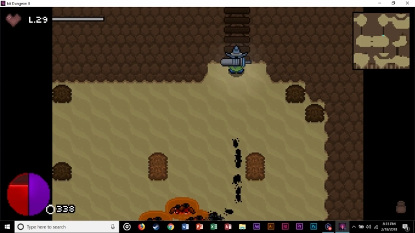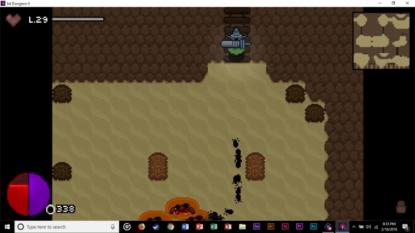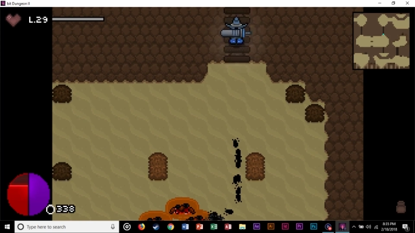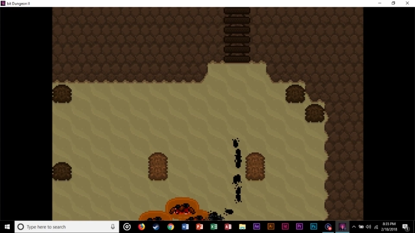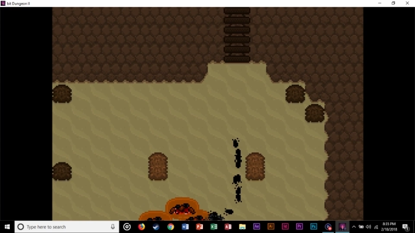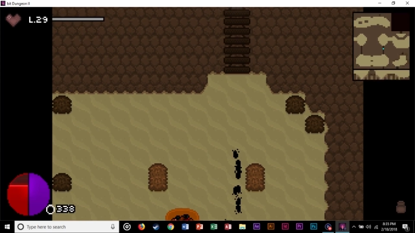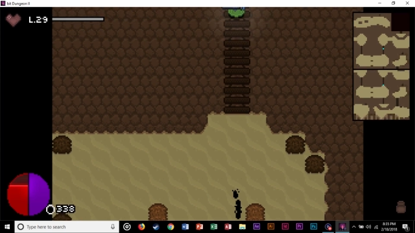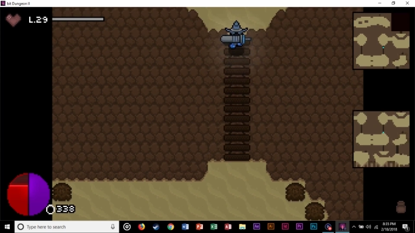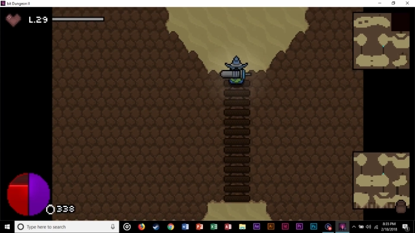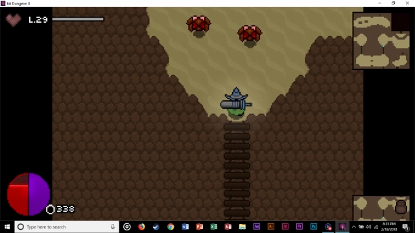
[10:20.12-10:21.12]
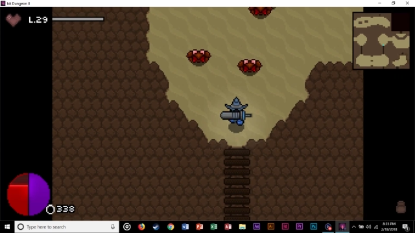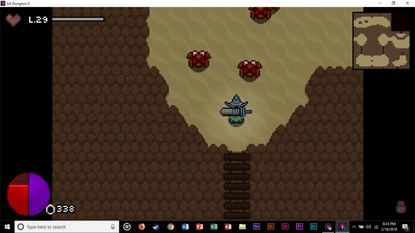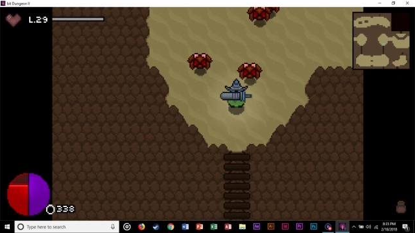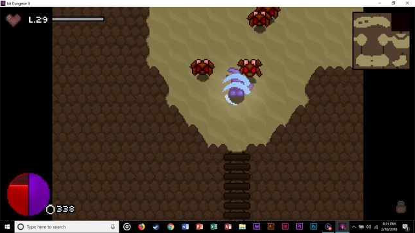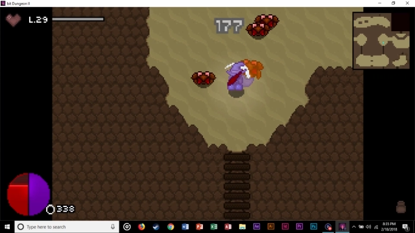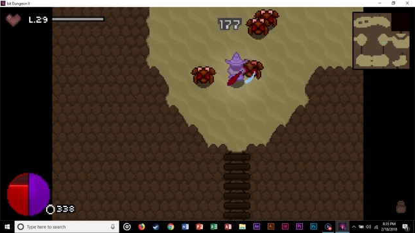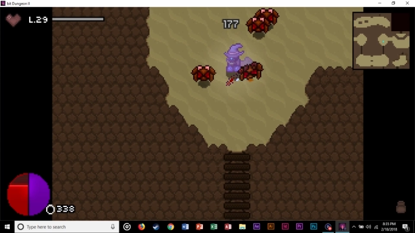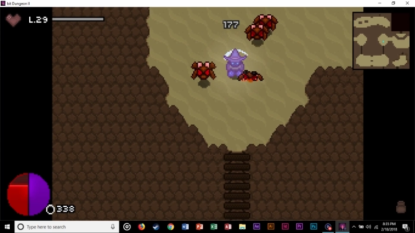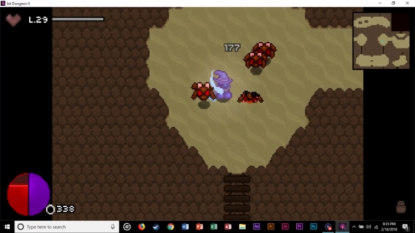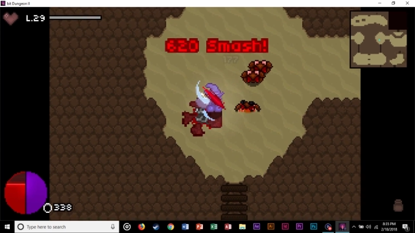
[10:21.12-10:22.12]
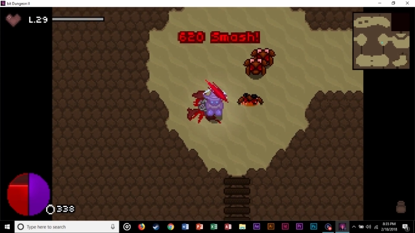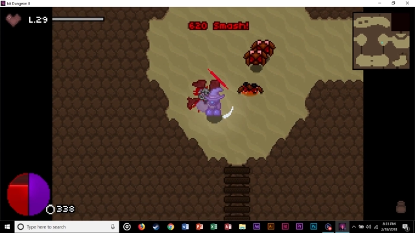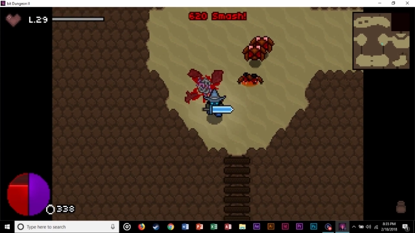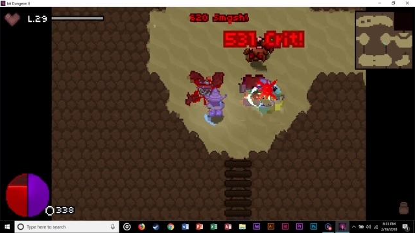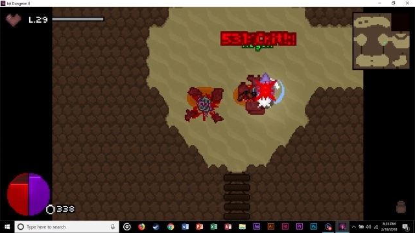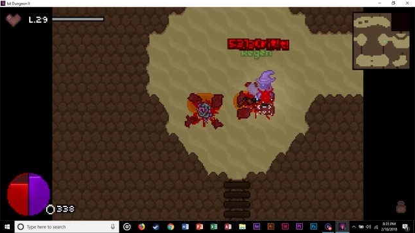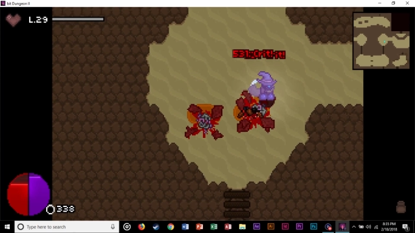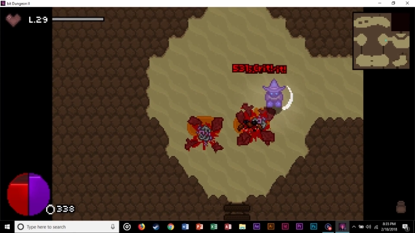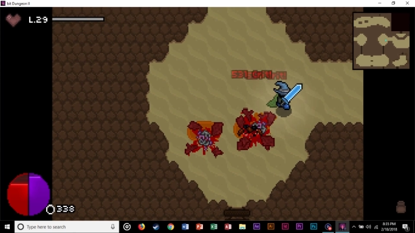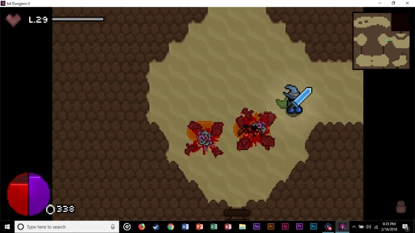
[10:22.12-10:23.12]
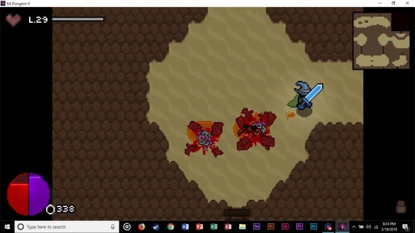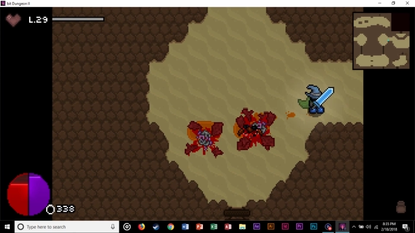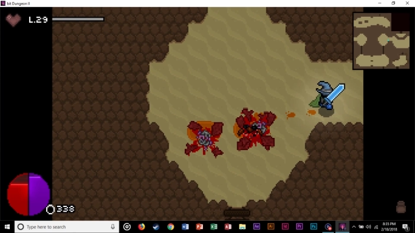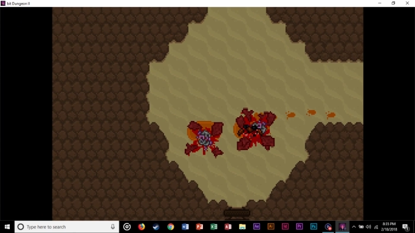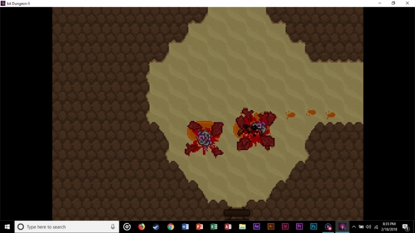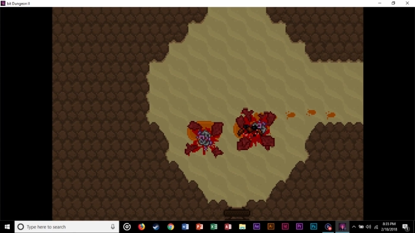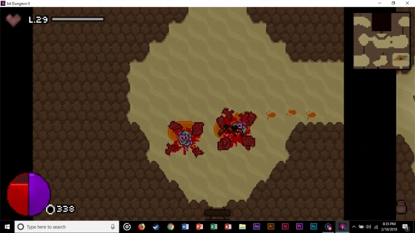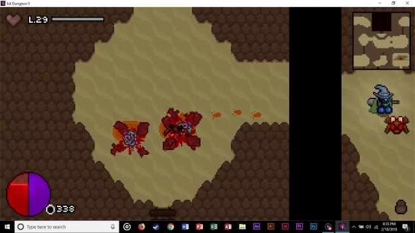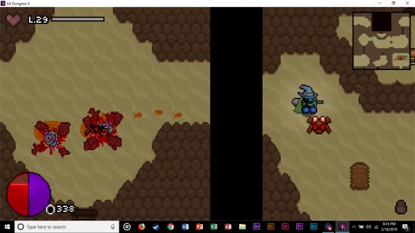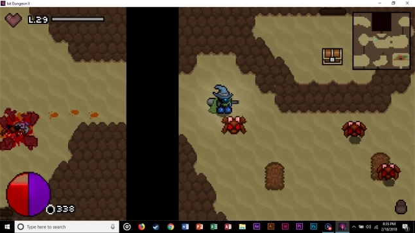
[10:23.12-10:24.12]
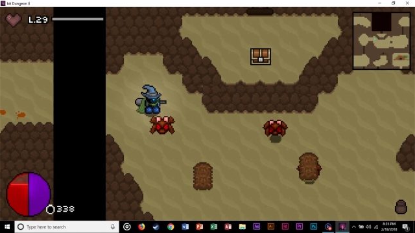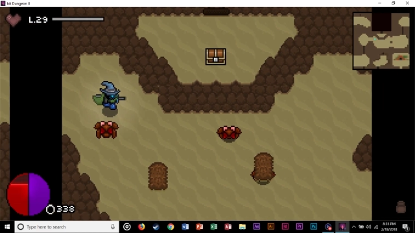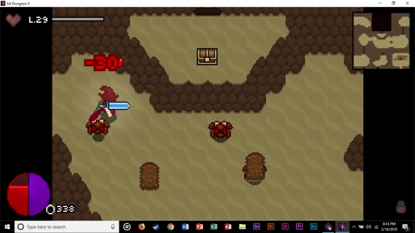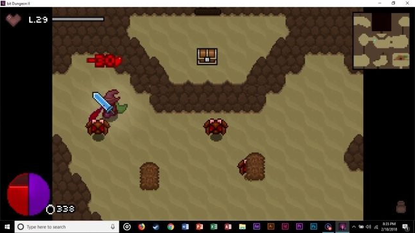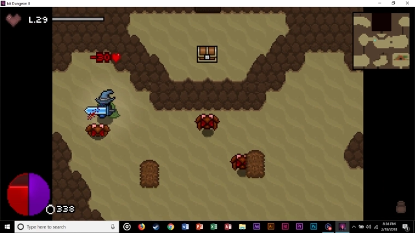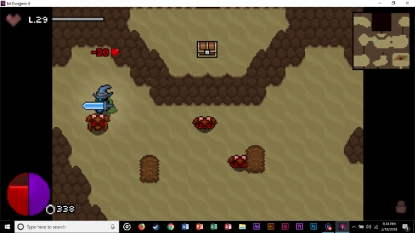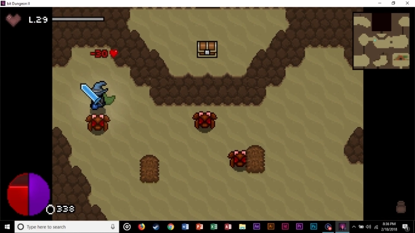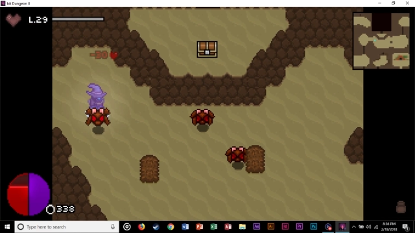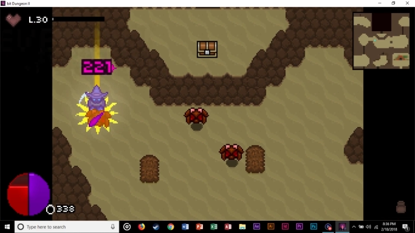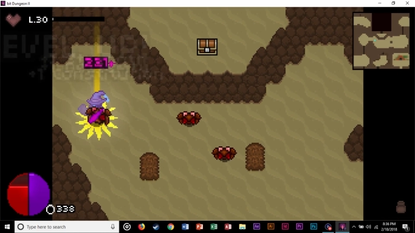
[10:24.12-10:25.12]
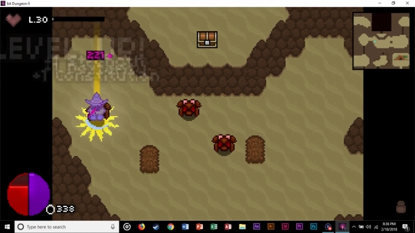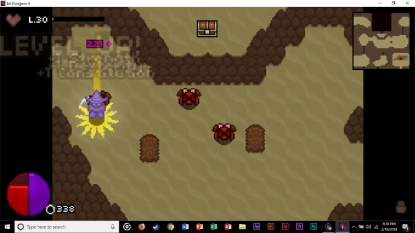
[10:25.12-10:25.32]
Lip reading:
Nobody's mouth can be seen.